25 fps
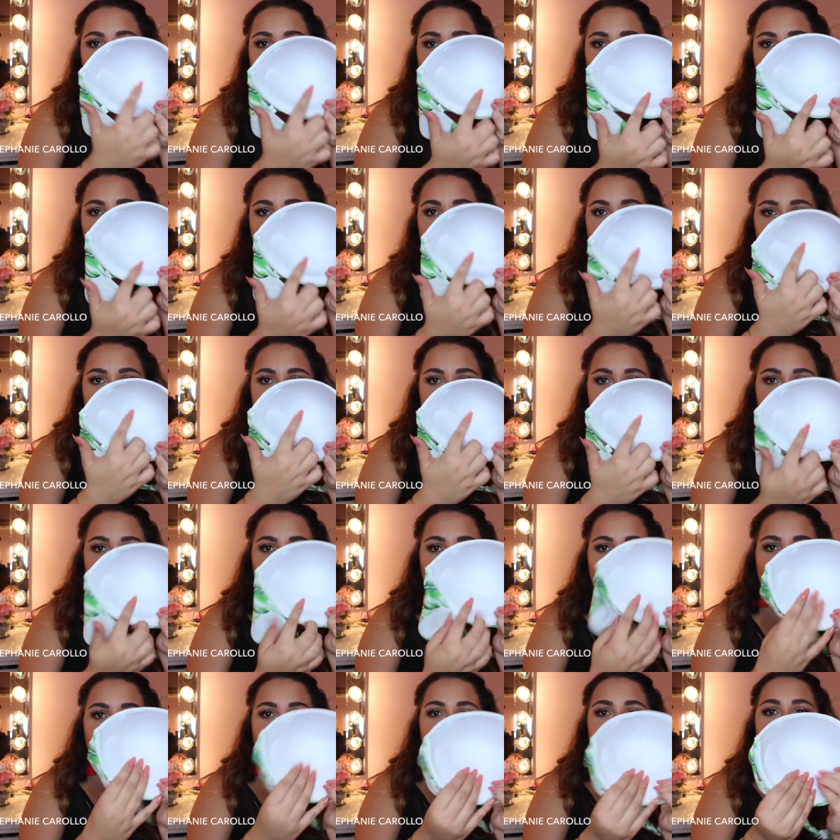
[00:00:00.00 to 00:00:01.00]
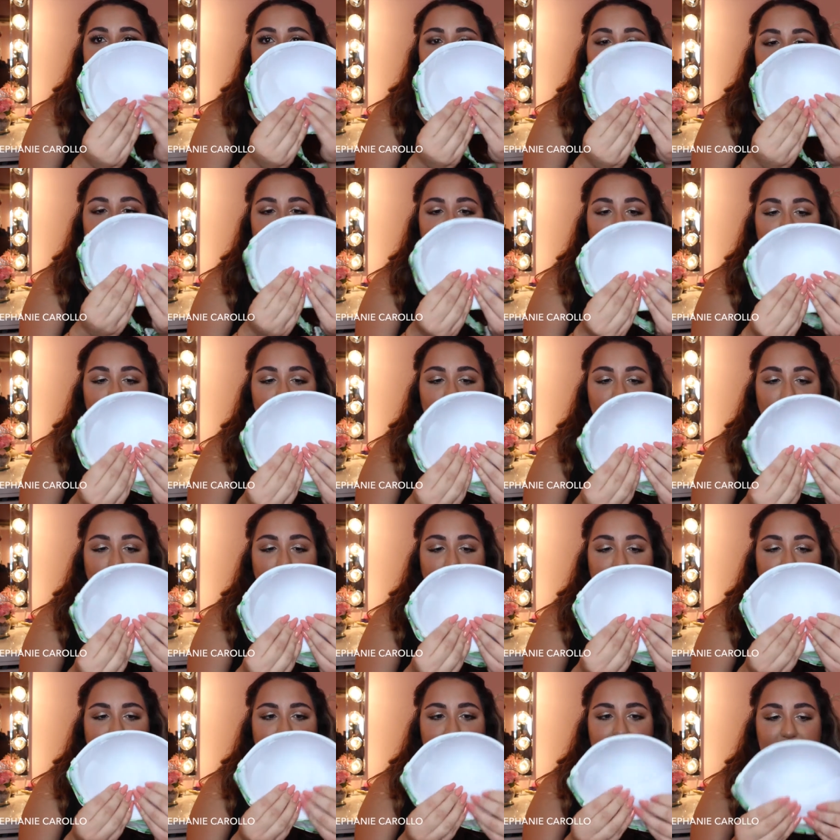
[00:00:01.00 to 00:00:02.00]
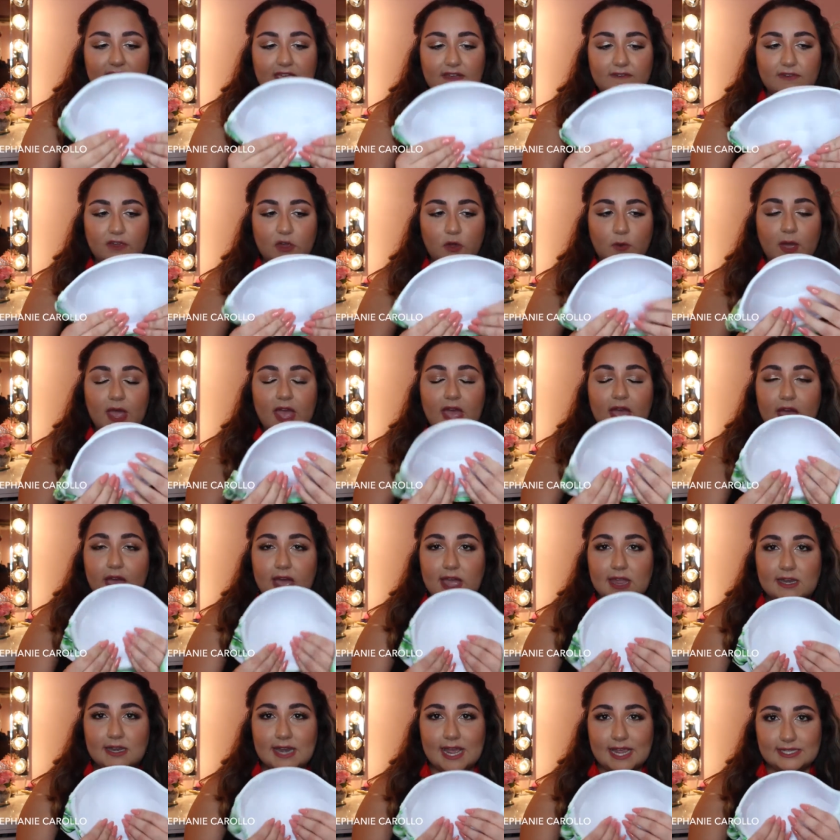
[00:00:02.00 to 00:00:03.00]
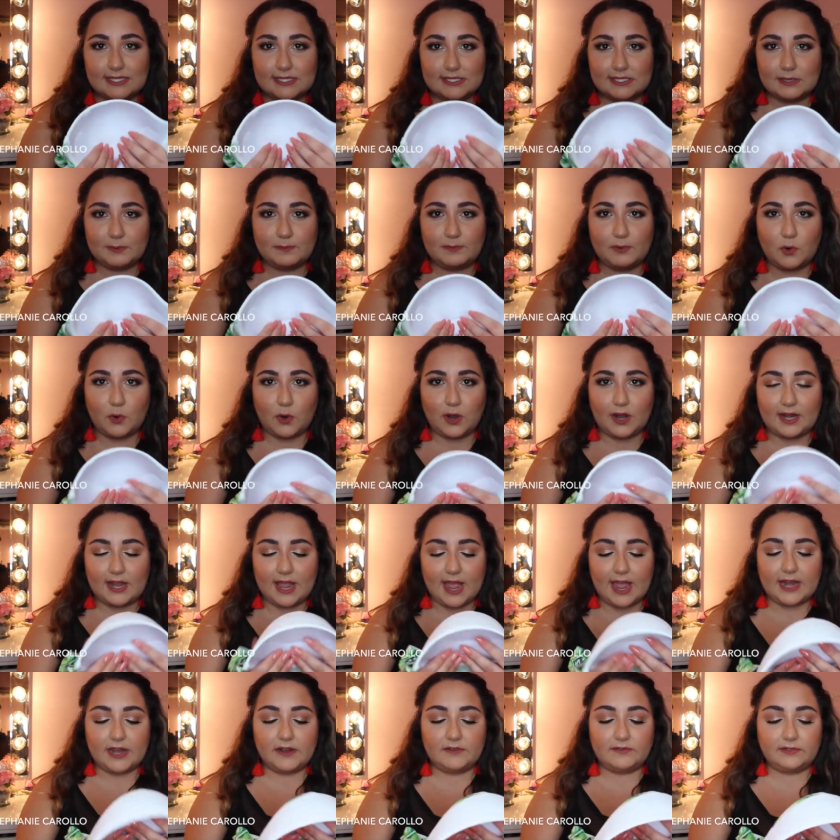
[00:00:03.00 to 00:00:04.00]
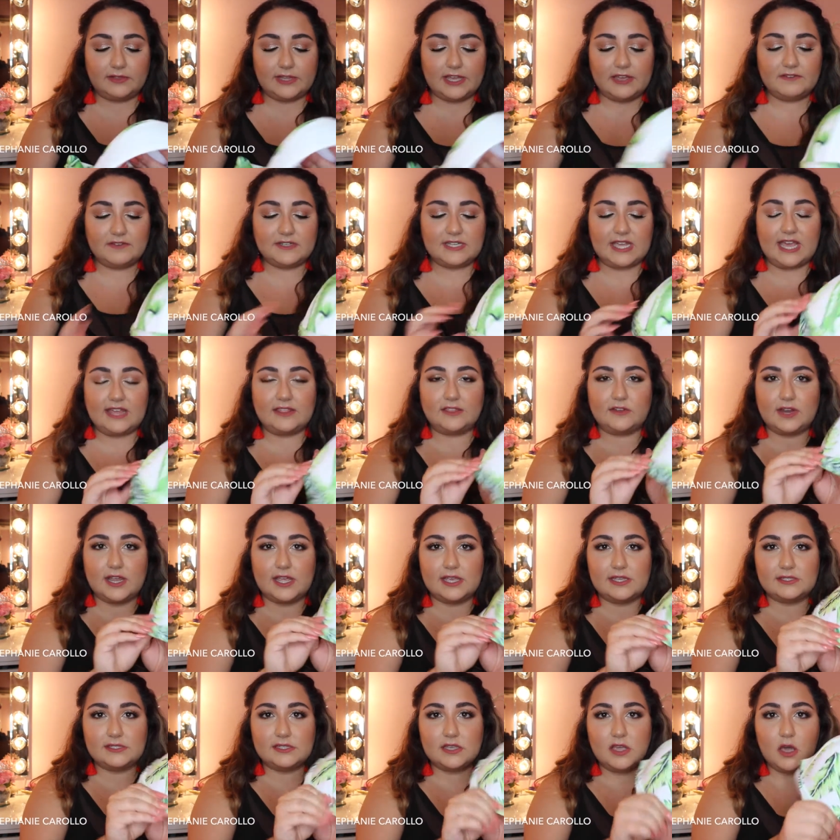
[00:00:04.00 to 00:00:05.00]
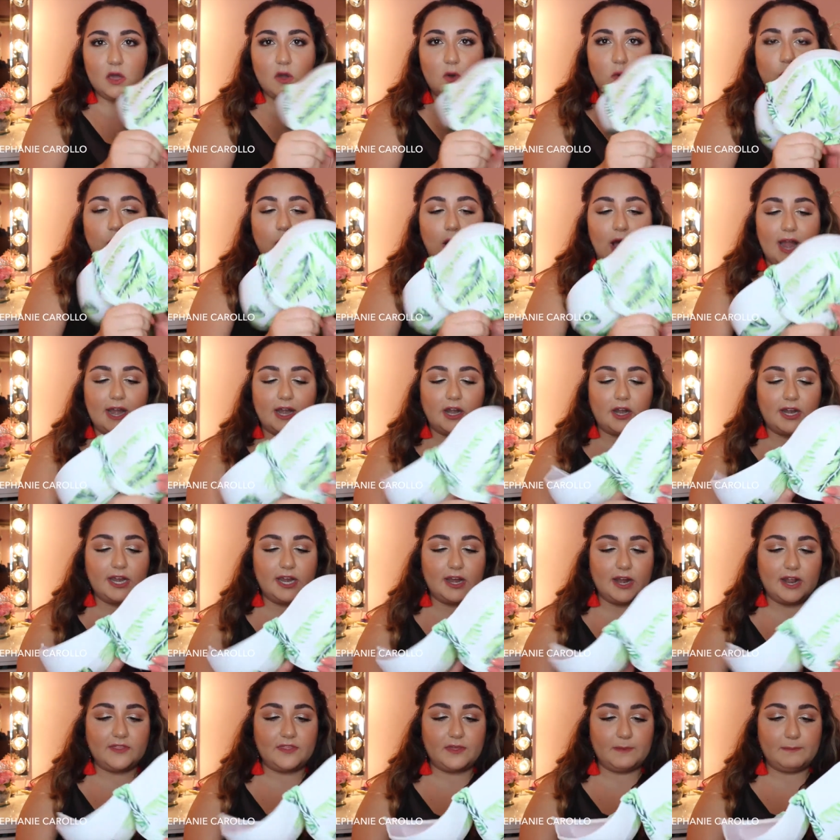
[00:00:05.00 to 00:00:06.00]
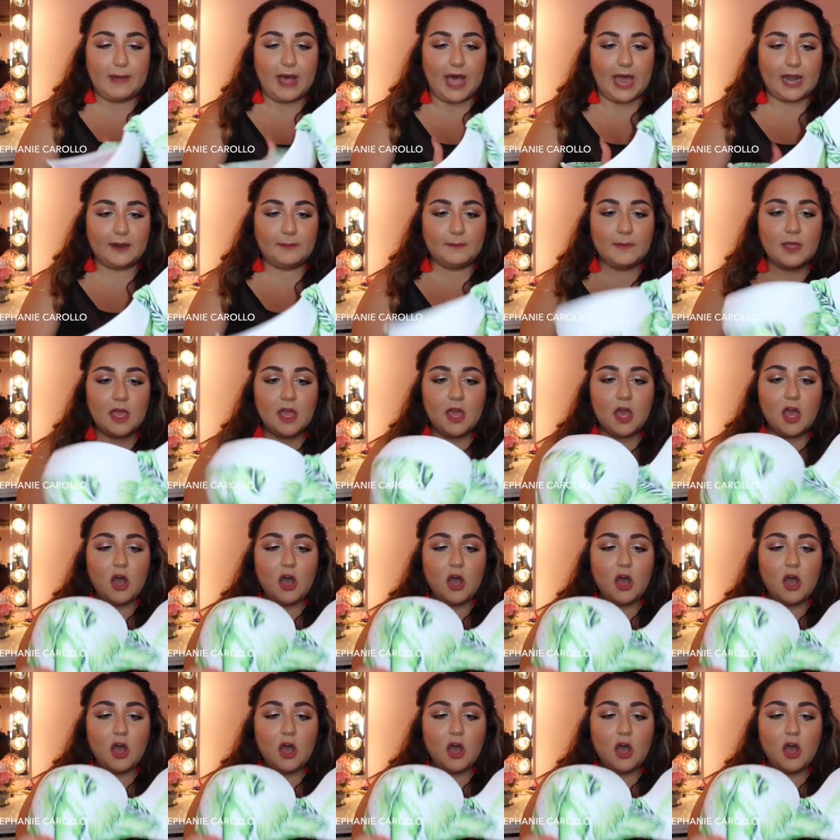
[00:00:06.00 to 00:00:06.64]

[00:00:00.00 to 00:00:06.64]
here, there is some padding here, so it does give you a nice support kind of lift and there is wire here at the bottom.